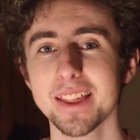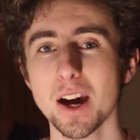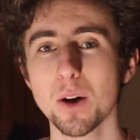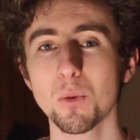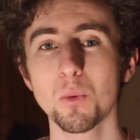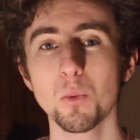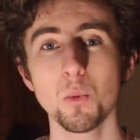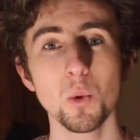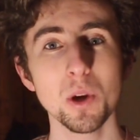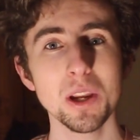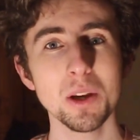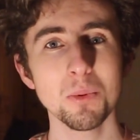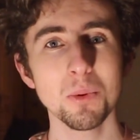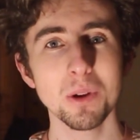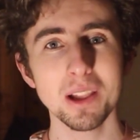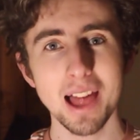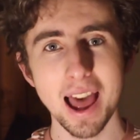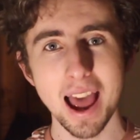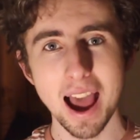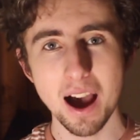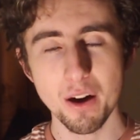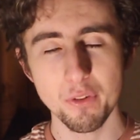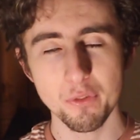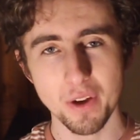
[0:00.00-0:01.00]
that we will
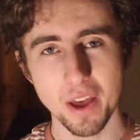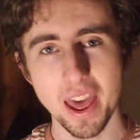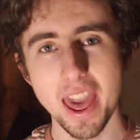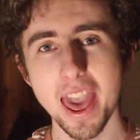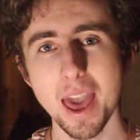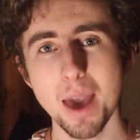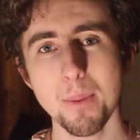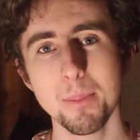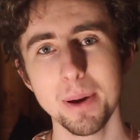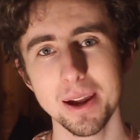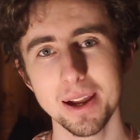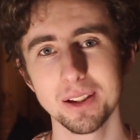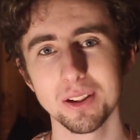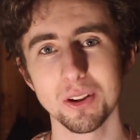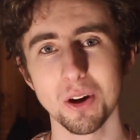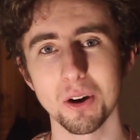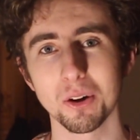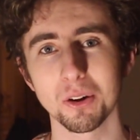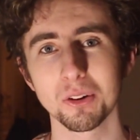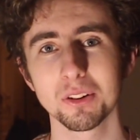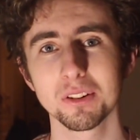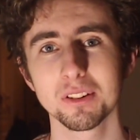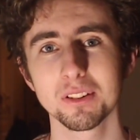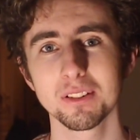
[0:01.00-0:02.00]
have
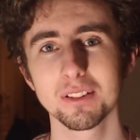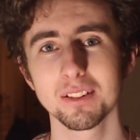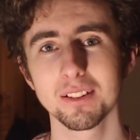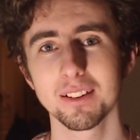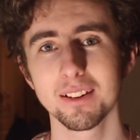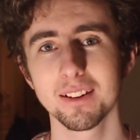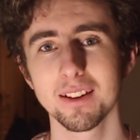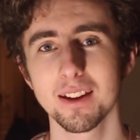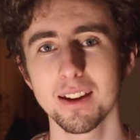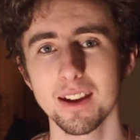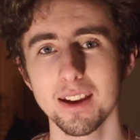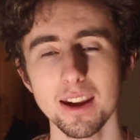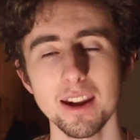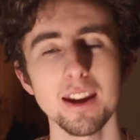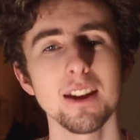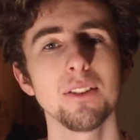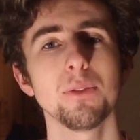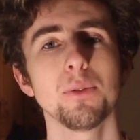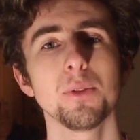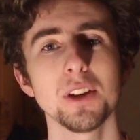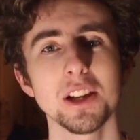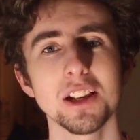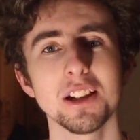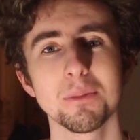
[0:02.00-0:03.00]
epilogues
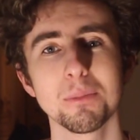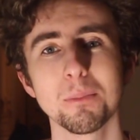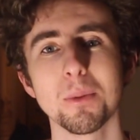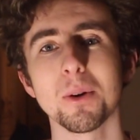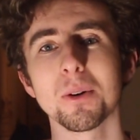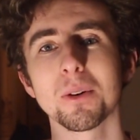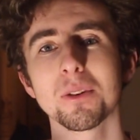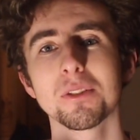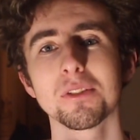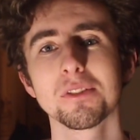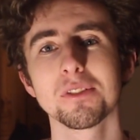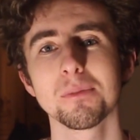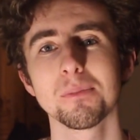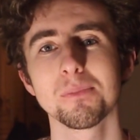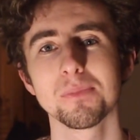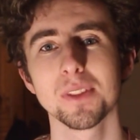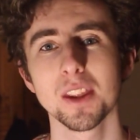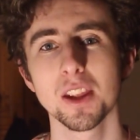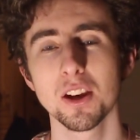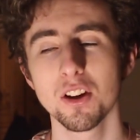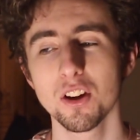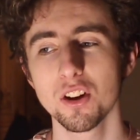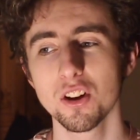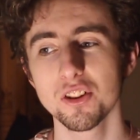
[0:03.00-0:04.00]
in these books.
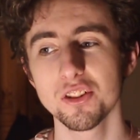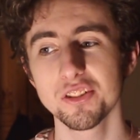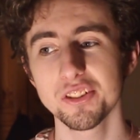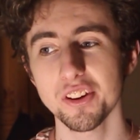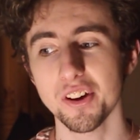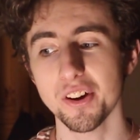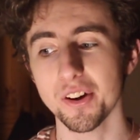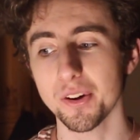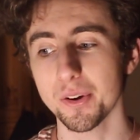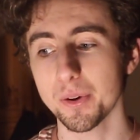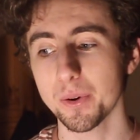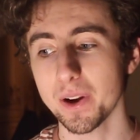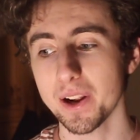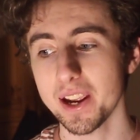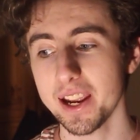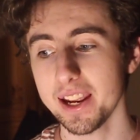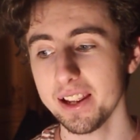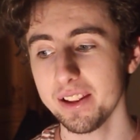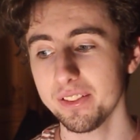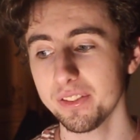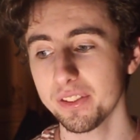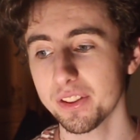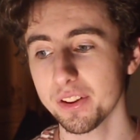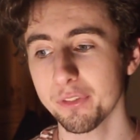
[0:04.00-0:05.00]
So
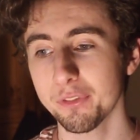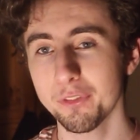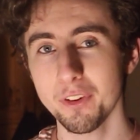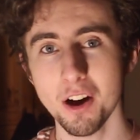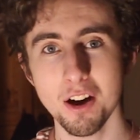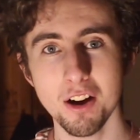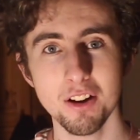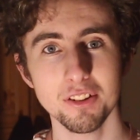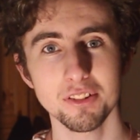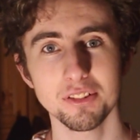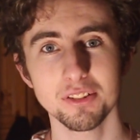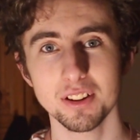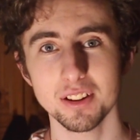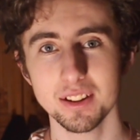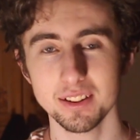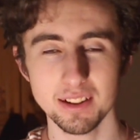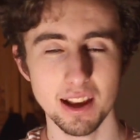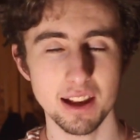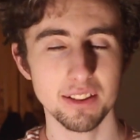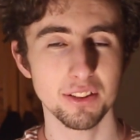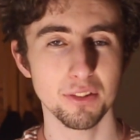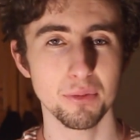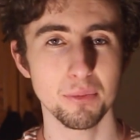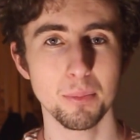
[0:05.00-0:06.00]
in the first
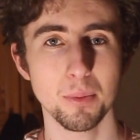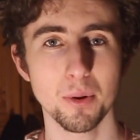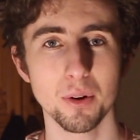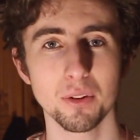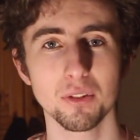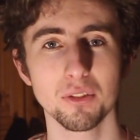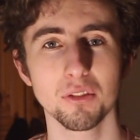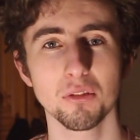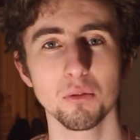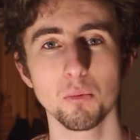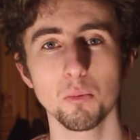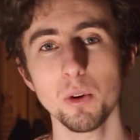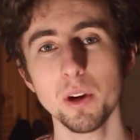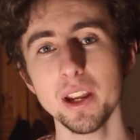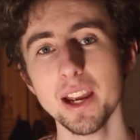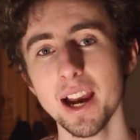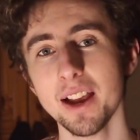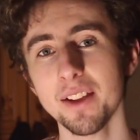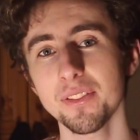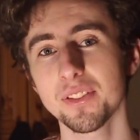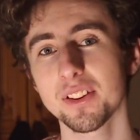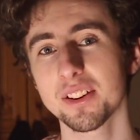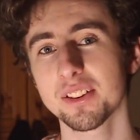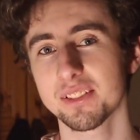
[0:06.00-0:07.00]
set of books, we
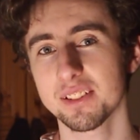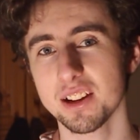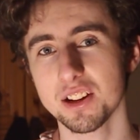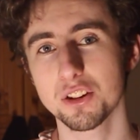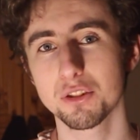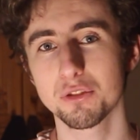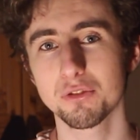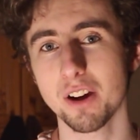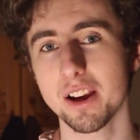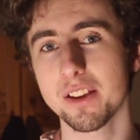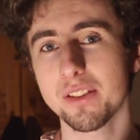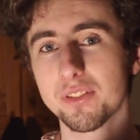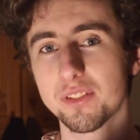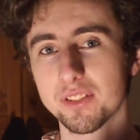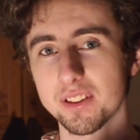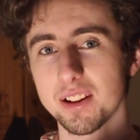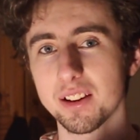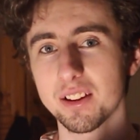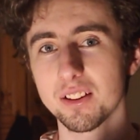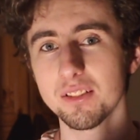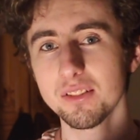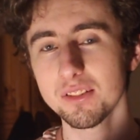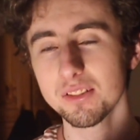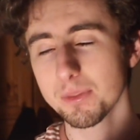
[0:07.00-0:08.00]
had the Stitch Wraith
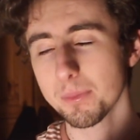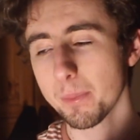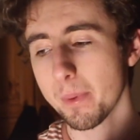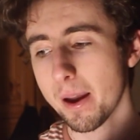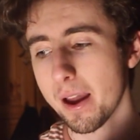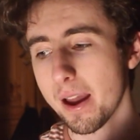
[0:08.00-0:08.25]
Stingers,